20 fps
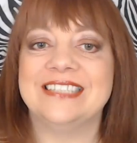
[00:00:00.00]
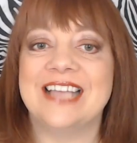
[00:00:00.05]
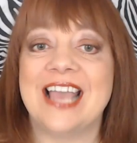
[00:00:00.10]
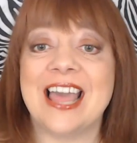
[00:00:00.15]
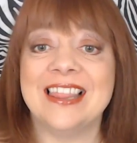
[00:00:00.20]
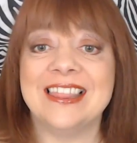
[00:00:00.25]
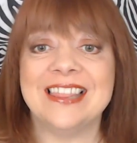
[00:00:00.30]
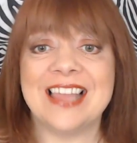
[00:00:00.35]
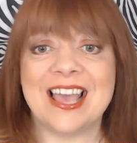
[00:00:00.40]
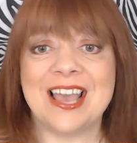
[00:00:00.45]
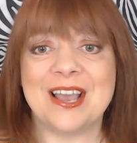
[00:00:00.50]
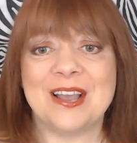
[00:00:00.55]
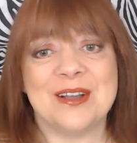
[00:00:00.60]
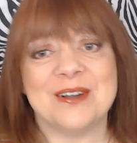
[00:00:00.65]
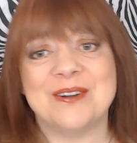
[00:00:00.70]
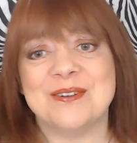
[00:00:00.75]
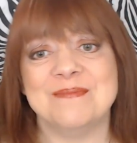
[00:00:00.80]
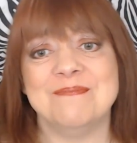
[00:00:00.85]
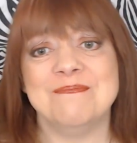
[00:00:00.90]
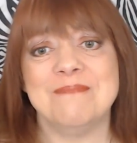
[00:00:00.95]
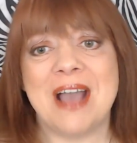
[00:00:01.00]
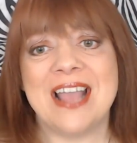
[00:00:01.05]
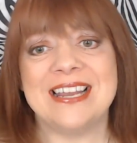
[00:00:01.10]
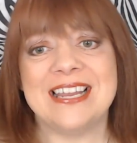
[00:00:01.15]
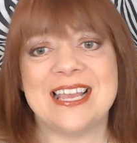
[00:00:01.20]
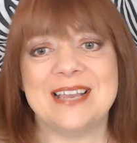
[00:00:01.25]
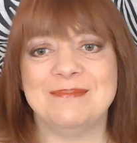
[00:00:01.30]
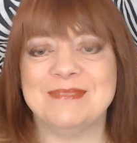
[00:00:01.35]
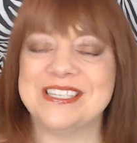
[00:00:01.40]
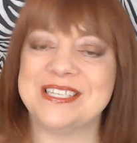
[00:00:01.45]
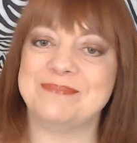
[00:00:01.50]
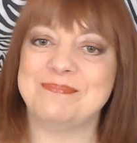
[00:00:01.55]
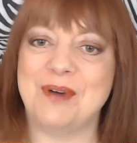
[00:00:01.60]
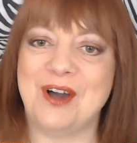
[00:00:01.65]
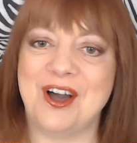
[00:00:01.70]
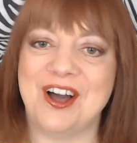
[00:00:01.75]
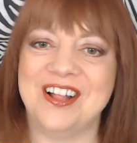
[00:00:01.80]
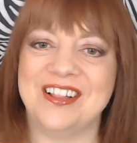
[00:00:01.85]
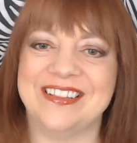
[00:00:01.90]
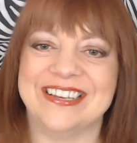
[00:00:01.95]
Hello, my name is
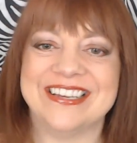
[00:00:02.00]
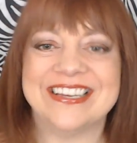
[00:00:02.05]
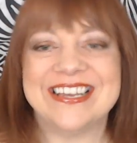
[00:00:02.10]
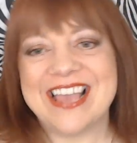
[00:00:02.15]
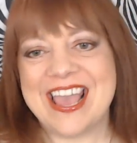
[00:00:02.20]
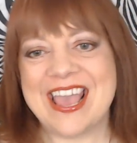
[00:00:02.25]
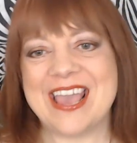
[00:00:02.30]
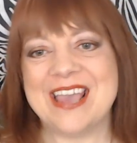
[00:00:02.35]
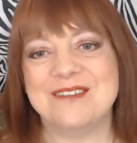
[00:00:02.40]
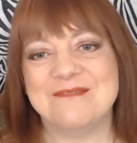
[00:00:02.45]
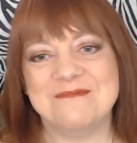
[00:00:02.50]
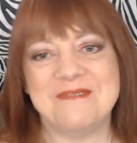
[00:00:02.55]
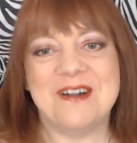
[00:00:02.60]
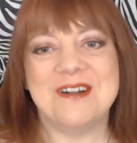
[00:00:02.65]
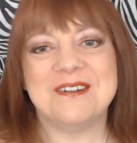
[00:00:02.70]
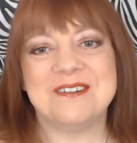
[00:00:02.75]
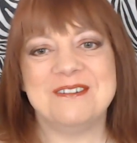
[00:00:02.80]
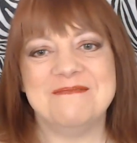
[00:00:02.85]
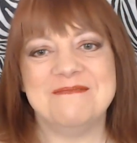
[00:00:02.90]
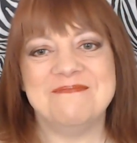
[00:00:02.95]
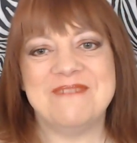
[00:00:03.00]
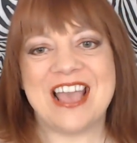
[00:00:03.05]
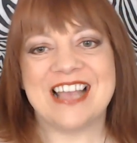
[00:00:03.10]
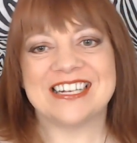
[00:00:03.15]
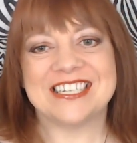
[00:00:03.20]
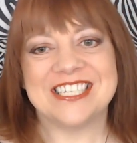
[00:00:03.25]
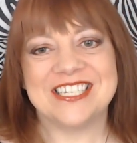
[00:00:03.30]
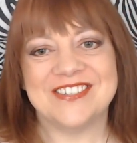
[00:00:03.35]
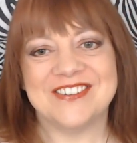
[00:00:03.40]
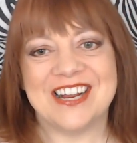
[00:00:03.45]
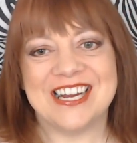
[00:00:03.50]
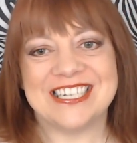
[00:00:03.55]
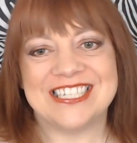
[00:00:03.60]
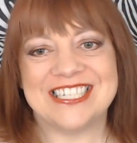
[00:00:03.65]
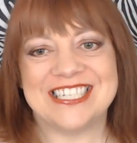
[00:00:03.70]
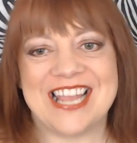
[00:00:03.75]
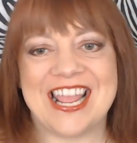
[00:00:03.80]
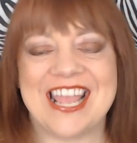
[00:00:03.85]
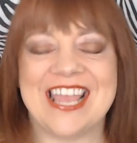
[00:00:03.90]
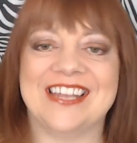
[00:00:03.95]
Paula and welcome back to our
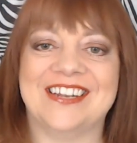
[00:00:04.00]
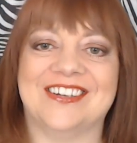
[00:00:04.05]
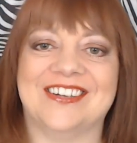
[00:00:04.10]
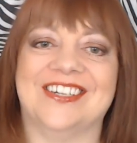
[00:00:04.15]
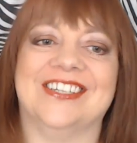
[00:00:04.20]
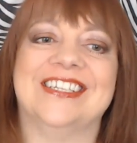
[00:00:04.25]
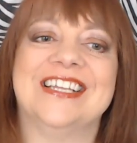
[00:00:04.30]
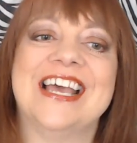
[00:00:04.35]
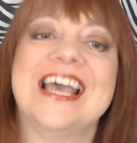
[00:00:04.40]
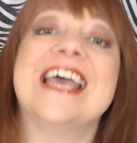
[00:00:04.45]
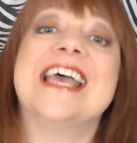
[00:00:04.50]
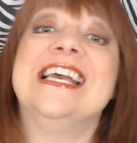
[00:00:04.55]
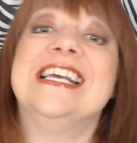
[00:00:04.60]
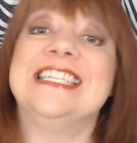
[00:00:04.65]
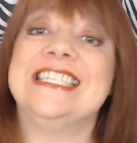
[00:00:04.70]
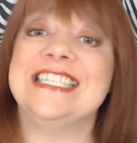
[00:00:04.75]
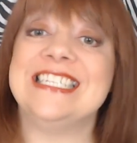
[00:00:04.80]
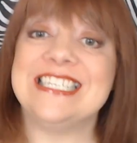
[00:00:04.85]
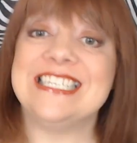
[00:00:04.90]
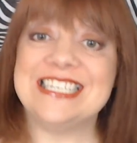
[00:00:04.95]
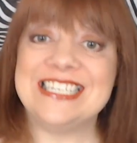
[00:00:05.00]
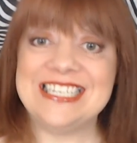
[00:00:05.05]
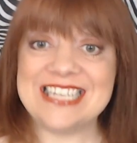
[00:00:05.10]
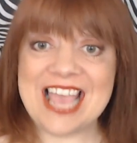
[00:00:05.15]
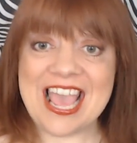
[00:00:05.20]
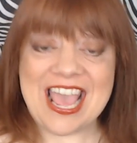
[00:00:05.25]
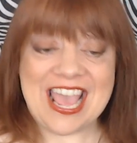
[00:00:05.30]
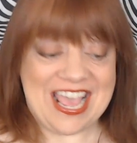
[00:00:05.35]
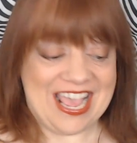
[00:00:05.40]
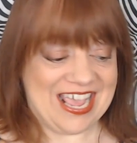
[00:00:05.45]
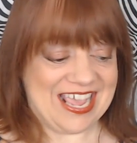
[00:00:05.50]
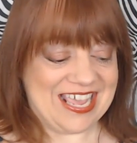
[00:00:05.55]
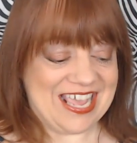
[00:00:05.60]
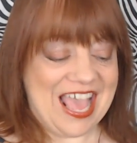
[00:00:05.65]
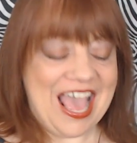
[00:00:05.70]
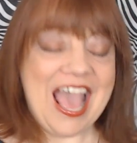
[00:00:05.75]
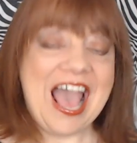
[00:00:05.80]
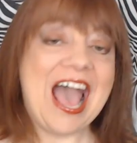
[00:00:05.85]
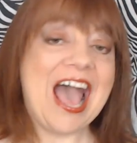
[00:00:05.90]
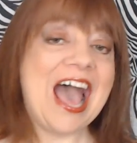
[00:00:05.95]
channel. Today
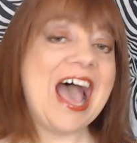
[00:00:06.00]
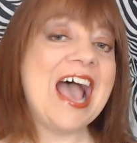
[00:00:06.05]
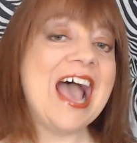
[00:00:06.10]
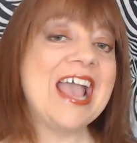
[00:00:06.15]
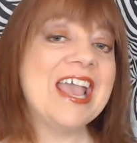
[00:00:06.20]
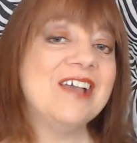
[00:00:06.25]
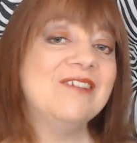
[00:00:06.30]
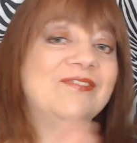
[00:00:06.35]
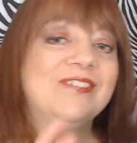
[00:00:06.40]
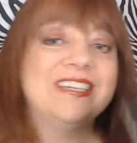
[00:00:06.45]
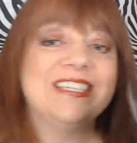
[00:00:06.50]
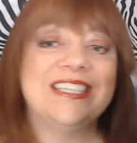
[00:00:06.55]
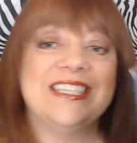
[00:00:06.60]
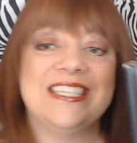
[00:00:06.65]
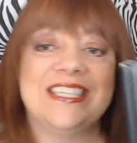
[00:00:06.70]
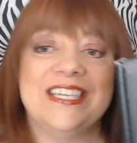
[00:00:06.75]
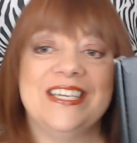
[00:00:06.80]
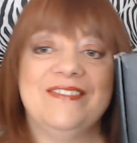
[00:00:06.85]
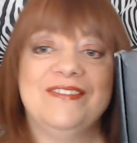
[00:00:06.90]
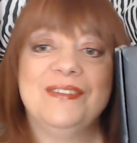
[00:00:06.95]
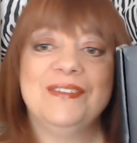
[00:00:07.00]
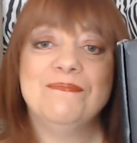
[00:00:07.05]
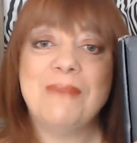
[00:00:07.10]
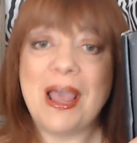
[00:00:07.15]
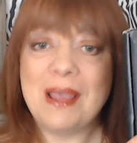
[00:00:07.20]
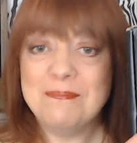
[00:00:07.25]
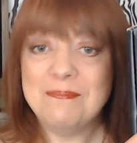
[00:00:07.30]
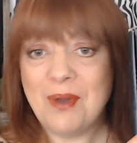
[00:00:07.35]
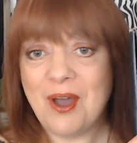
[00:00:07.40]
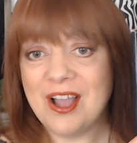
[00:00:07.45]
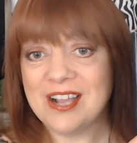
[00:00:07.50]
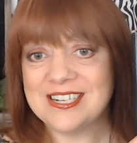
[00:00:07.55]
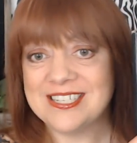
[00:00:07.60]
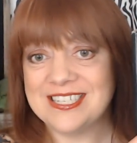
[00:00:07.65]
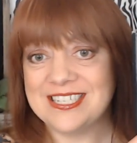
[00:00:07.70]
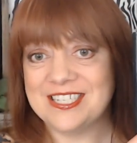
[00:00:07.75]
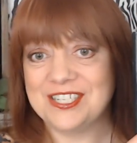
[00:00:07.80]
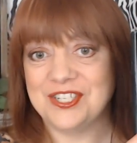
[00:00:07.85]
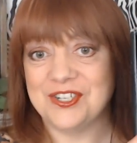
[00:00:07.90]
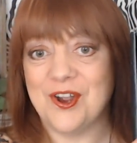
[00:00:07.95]
I have received my
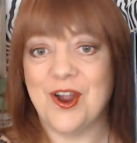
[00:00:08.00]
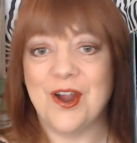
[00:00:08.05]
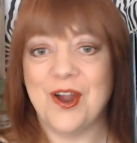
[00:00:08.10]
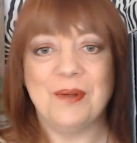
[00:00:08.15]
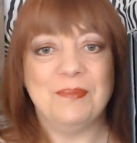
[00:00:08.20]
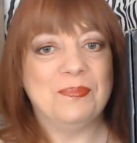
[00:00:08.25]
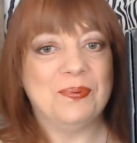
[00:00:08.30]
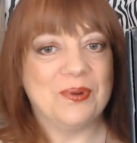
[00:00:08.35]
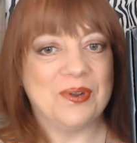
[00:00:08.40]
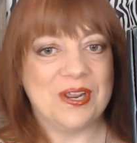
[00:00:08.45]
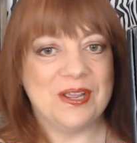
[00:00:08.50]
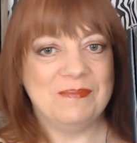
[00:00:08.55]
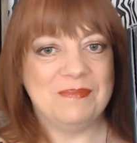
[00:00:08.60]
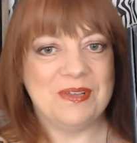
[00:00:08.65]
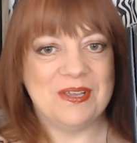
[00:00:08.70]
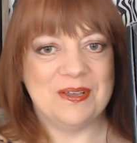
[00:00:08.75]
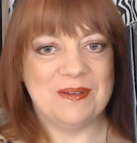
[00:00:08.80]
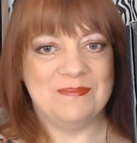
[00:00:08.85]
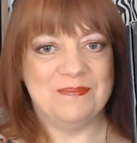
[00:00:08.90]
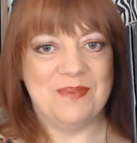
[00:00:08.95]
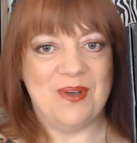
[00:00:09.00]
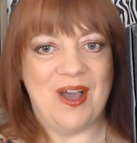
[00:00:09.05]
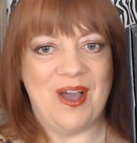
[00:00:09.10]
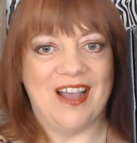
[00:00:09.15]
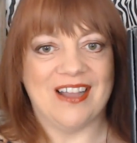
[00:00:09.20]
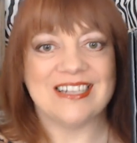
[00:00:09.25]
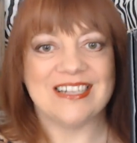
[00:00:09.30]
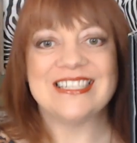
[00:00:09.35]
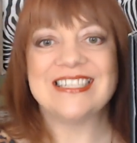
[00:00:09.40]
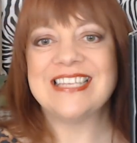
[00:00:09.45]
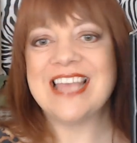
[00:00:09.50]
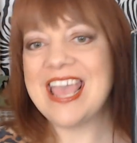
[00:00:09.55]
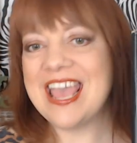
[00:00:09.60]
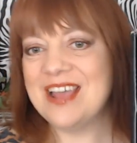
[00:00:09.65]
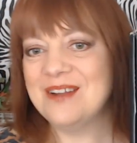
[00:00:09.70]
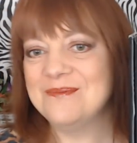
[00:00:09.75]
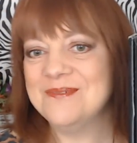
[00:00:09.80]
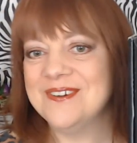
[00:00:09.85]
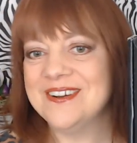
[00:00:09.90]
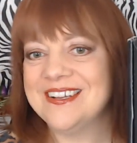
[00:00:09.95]
Boxy Charm premium box
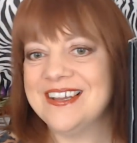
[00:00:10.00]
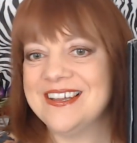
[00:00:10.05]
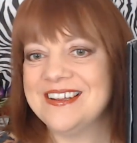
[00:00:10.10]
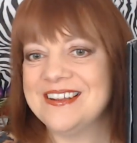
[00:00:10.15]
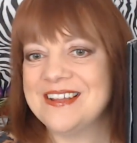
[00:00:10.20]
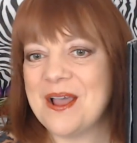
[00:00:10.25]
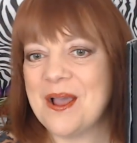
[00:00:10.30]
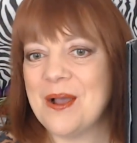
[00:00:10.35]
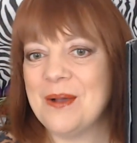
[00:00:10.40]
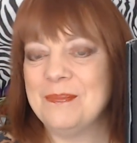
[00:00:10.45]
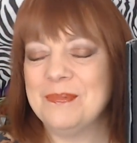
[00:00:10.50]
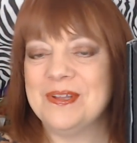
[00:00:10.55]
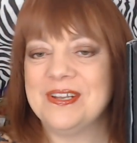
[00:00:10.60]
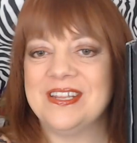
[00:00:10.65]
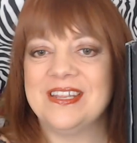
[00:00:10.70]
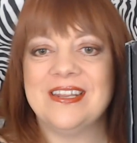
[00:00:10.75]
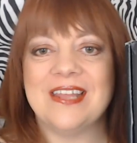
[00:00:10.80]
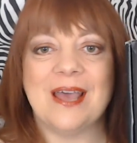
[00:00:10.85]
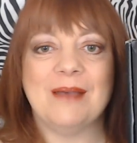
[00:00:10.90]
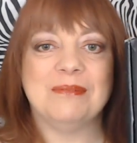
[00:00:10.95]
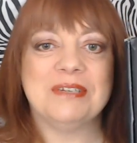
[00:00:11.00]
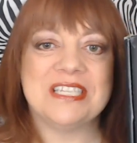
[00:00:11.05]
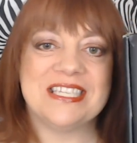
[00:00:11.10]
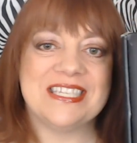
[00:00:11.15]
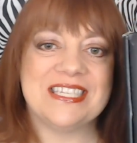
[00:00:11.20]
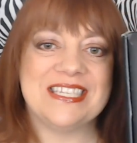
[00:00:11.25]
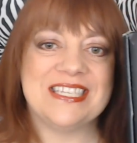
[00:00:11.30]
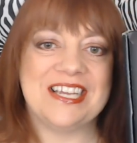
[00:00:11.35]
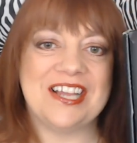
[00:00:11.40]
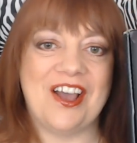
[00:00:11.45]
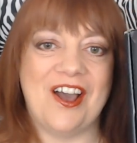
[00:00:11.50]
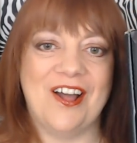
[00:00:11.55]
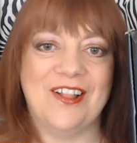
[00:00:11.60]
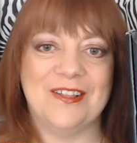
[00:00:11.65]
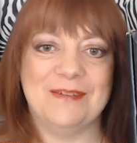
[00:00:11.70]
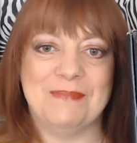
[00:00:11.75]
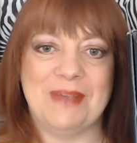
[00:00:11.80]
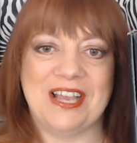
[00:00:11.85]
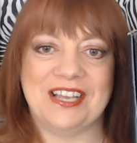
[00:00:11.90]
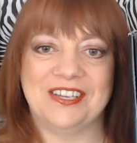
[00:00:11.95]
and we're going to open it up to see all
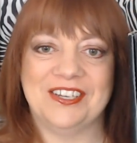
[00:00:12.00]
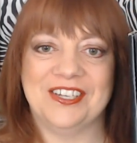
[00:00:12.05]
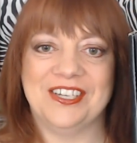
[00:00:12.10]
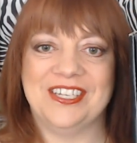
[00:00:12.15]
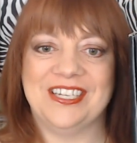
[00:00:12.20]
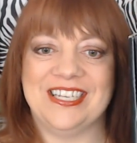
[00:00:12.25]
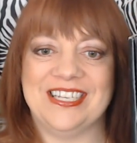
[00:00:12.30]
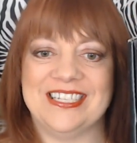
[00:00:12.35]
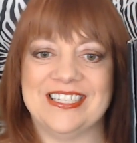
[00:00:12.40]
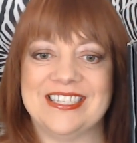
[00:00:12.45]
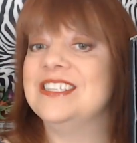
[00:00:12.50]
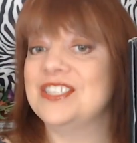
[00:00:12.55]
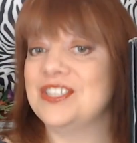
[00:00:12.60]
of my goodies.